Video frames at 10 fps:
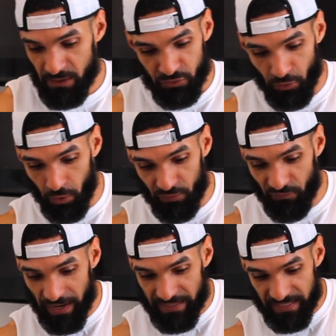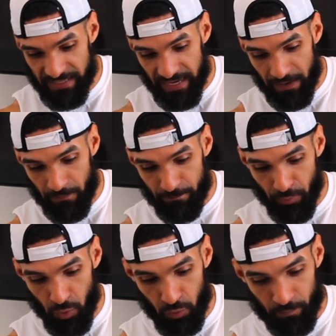throw it right in there,
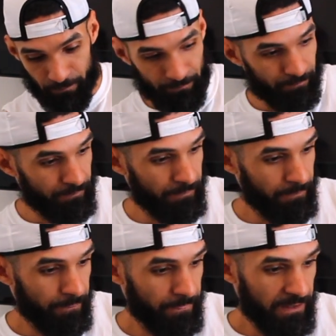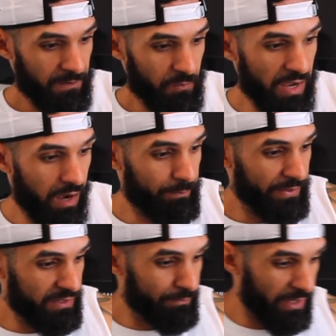boom. We got our peanut